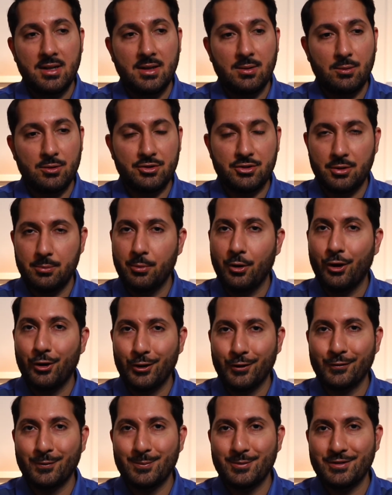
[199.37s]
which they're
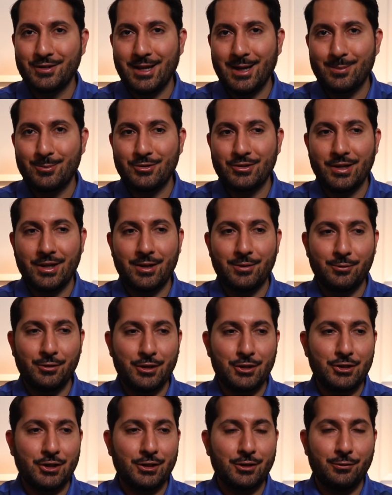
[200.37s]
borrowing from Snapchat, and
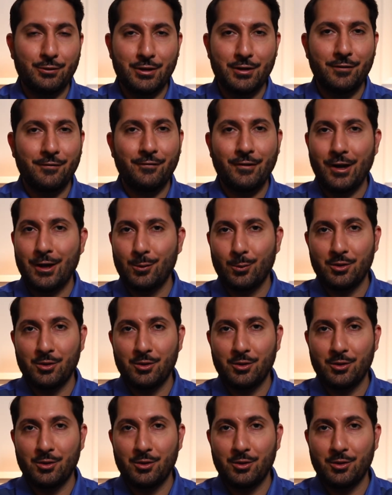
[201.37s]
really trying to redefine